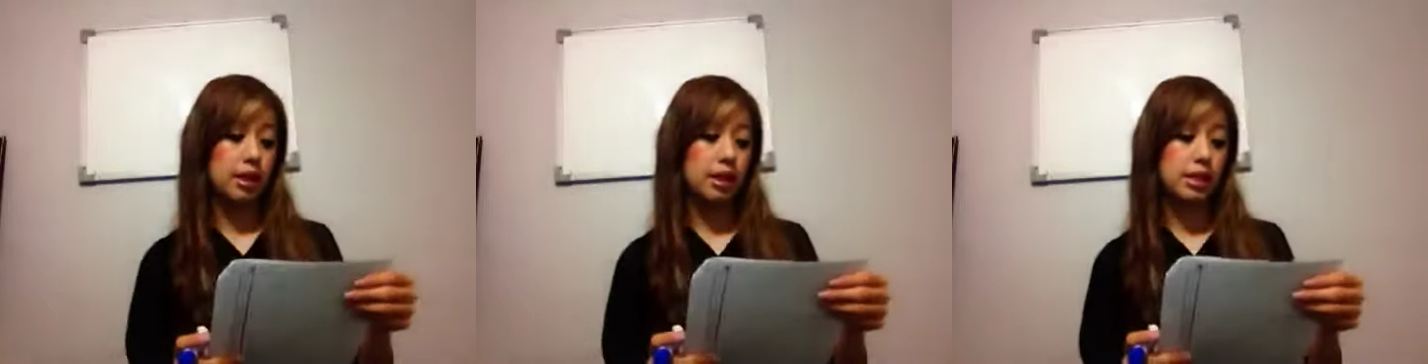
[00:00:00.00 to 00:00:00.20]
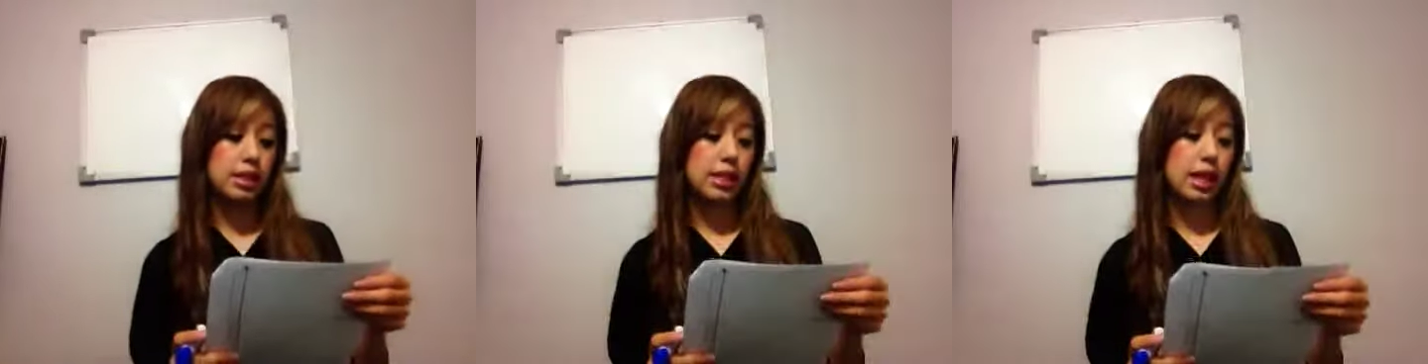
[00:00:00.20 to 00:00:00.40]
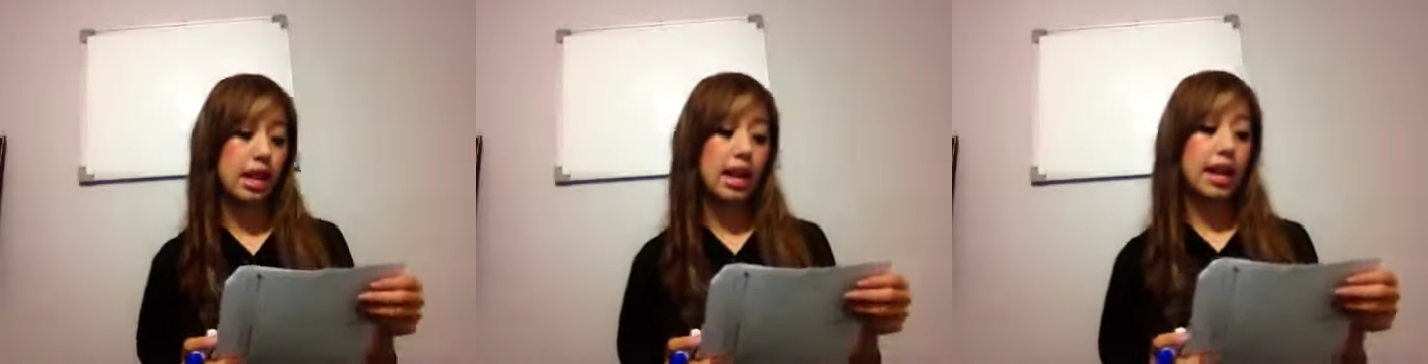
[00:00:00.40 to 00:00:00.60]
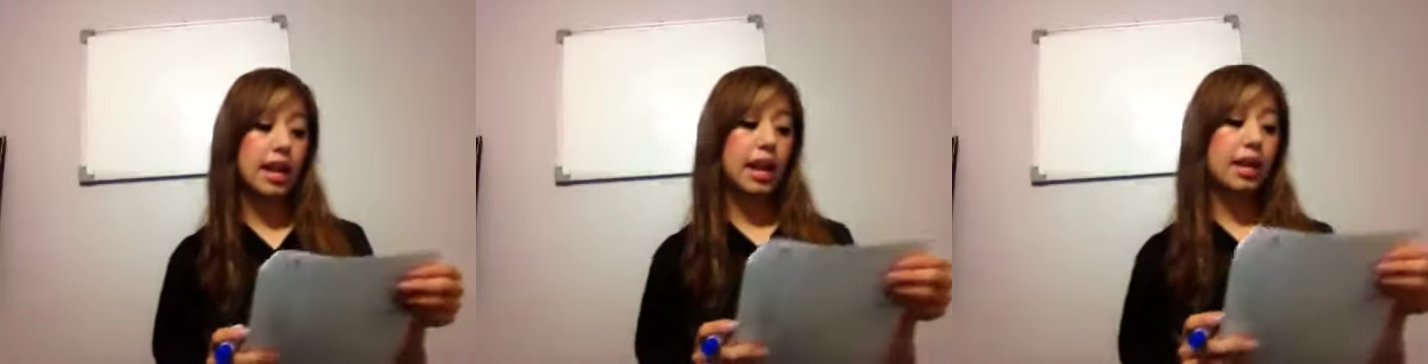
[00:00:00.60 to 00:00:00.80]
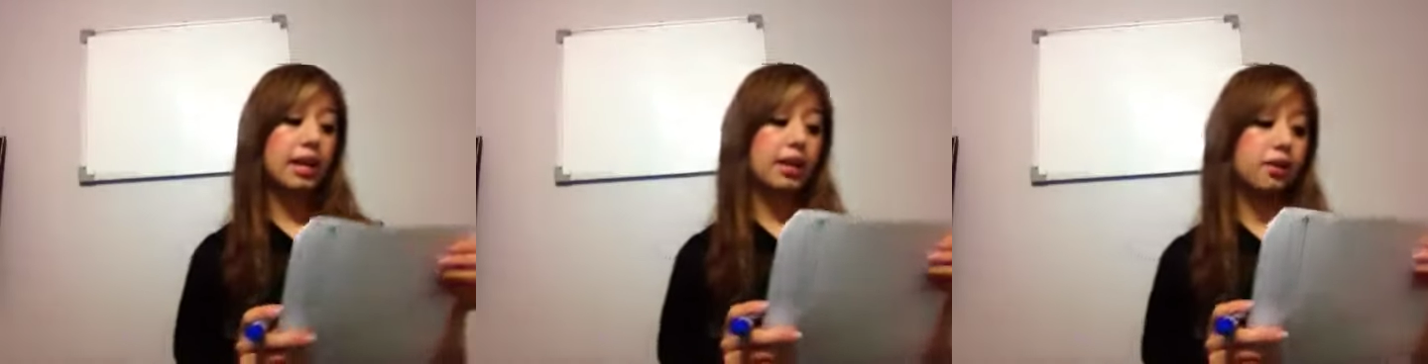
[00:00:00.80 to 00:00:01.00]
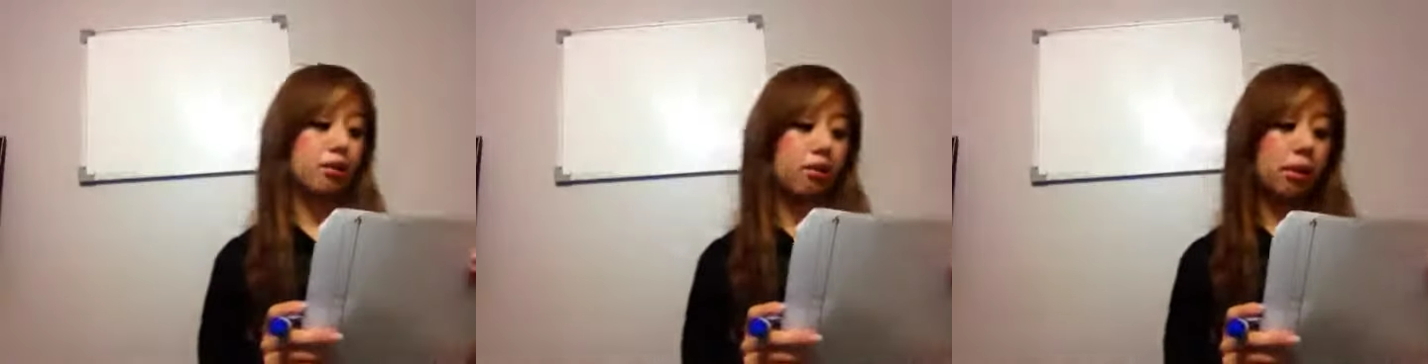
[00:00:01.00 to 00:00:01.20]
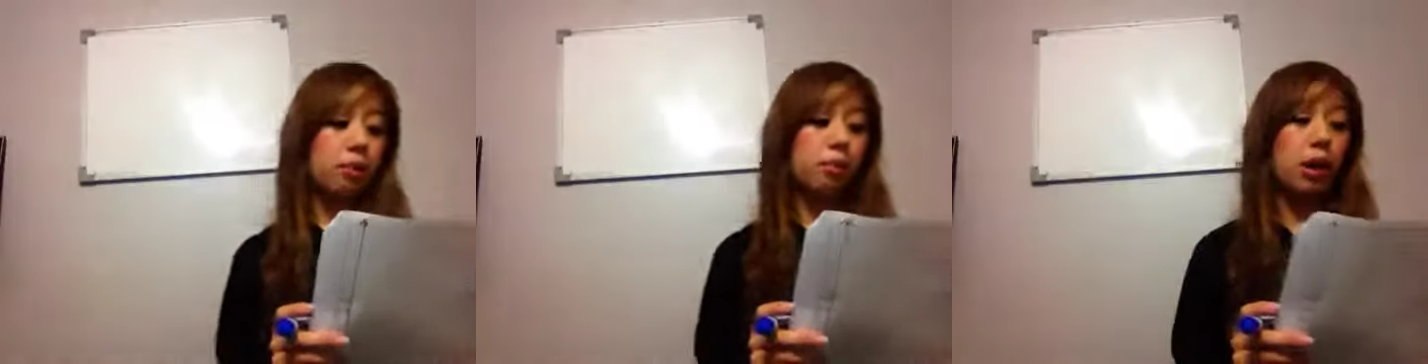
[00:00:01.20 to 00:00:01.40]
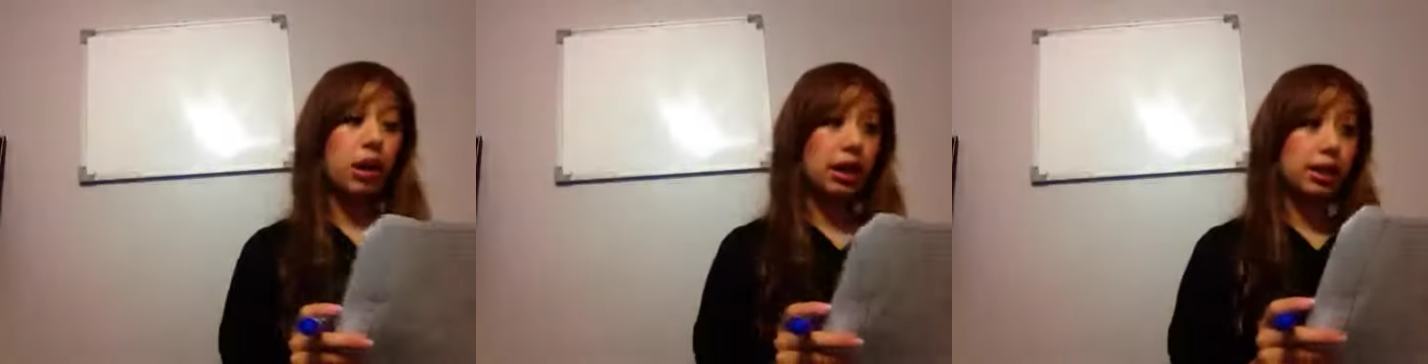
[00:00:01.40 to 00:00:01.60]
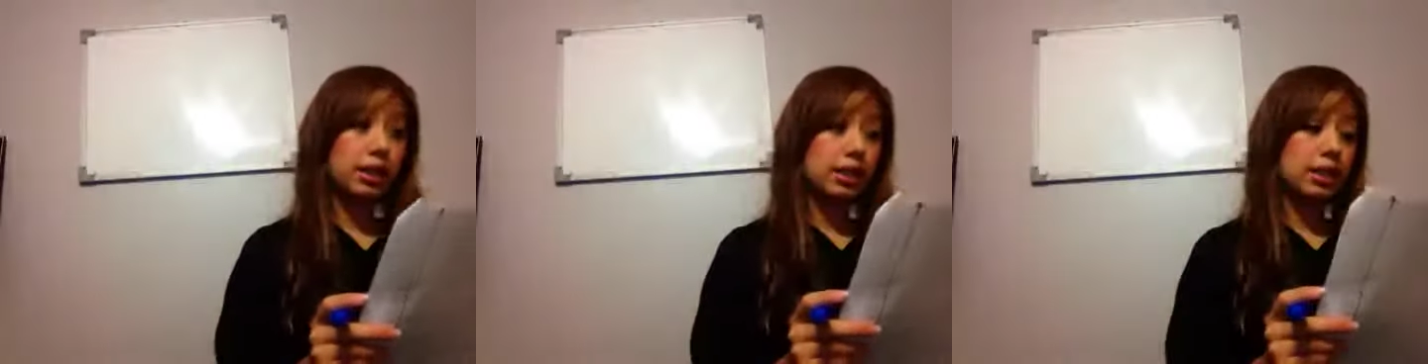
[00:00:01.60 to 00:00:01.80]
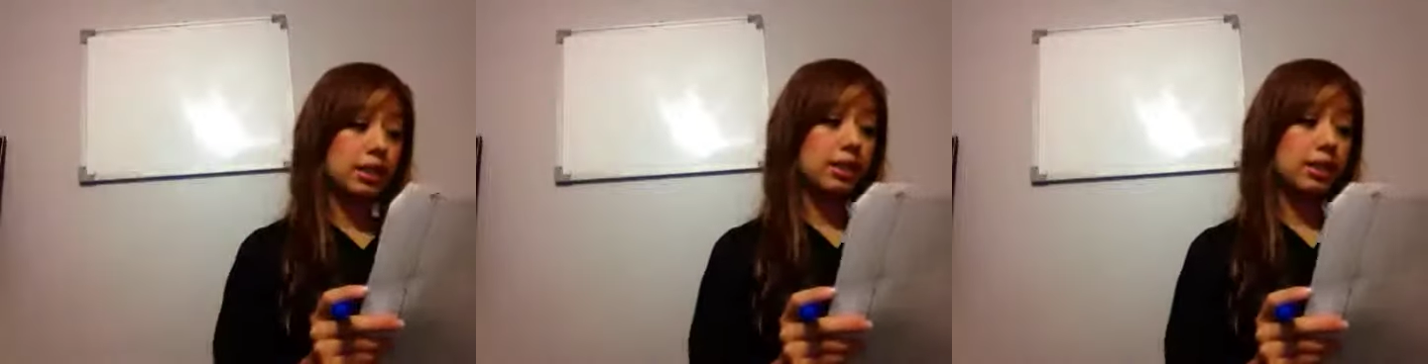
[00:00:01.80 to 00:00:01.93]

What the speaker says: TI-83 Plus